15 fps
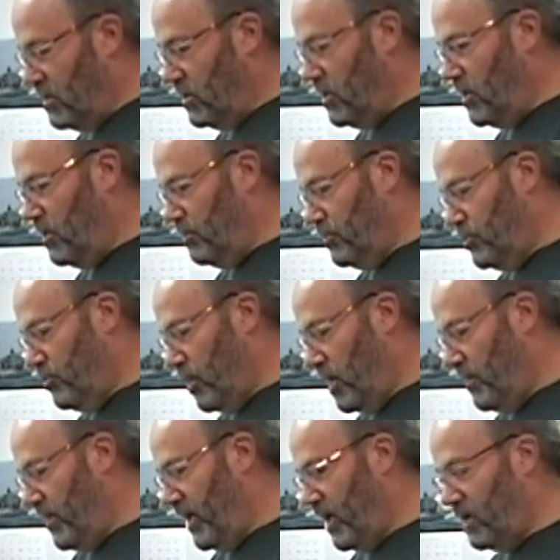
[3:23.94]
The
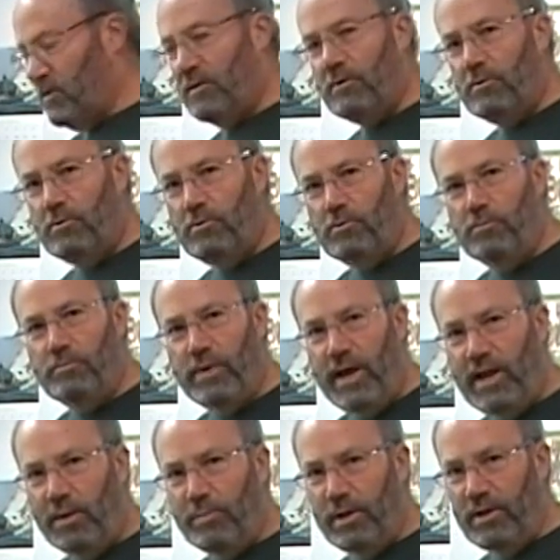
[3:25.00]
drawback to
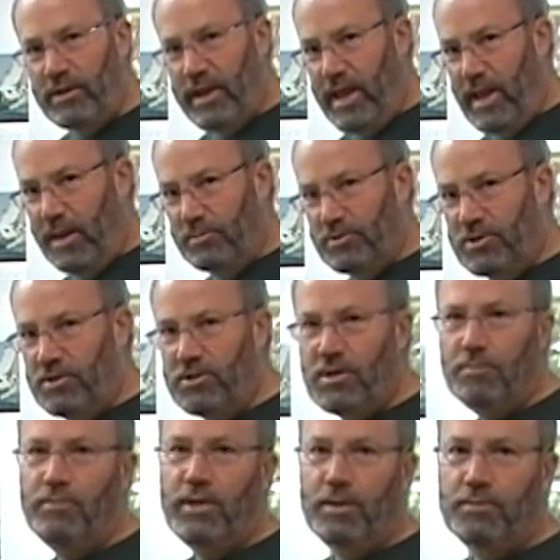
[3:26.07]
bottoming taps is
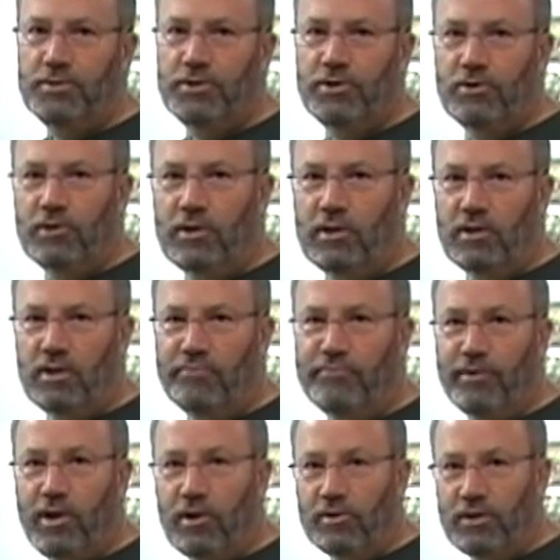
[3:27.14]
sometimes they're a little
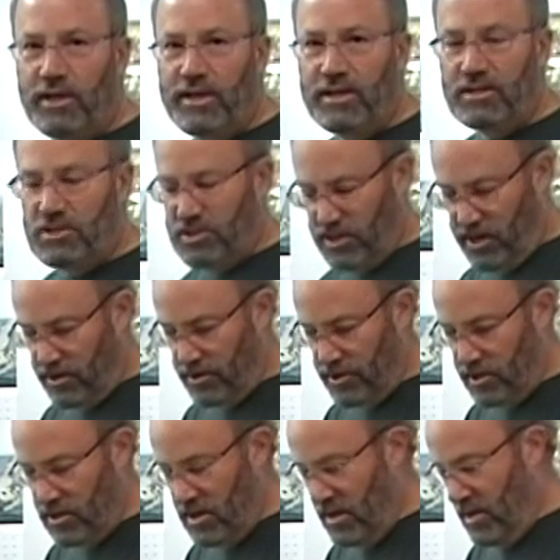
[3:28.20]
difficult to get
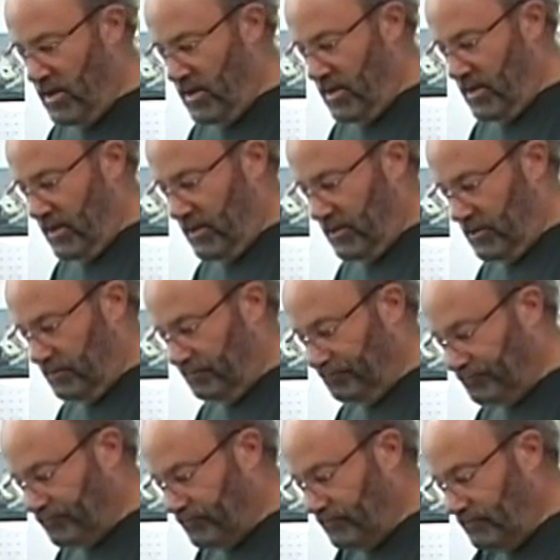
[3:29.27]
started.
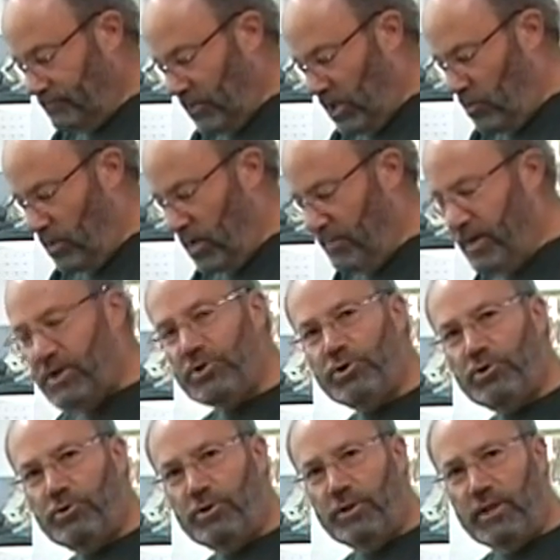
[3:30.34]
You want to make
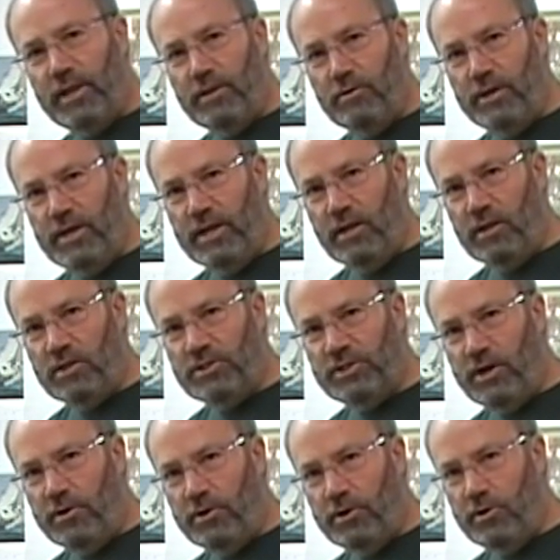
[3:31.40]
sure that you get it
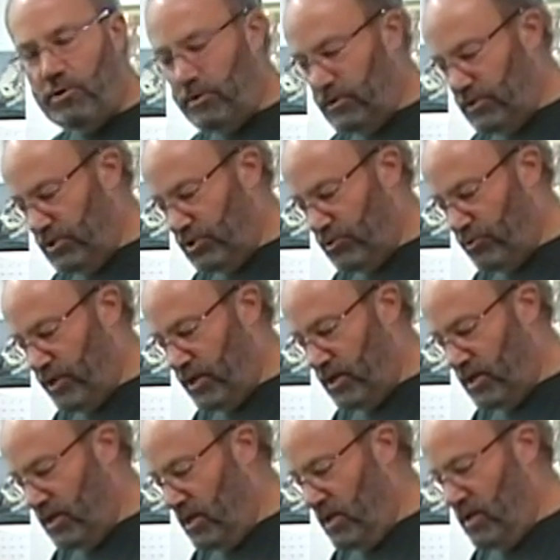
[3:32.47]
started good and
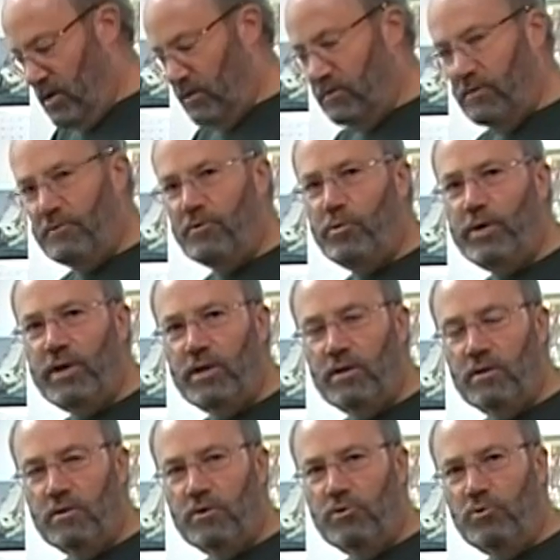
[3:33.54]
straight. Another way
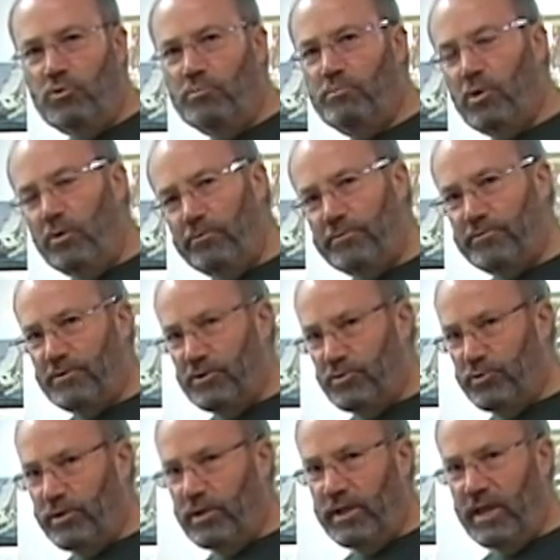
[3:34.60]
to do both the
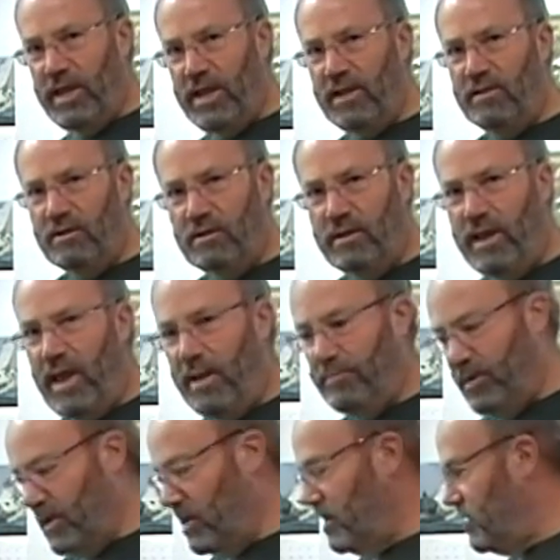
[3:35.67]
drilling and the
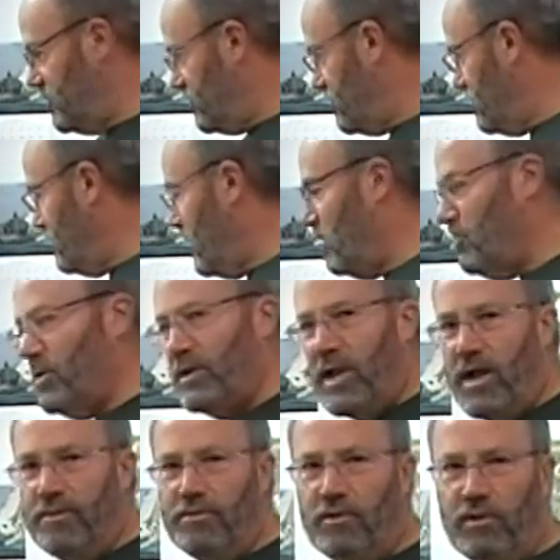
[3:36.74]
tapping is to mount it
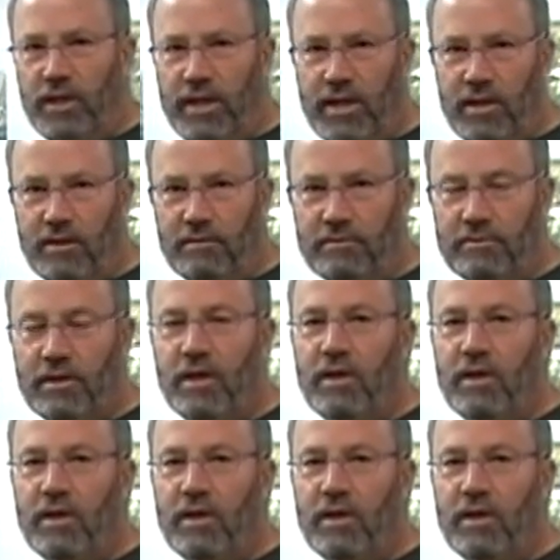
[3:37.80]
on the lathe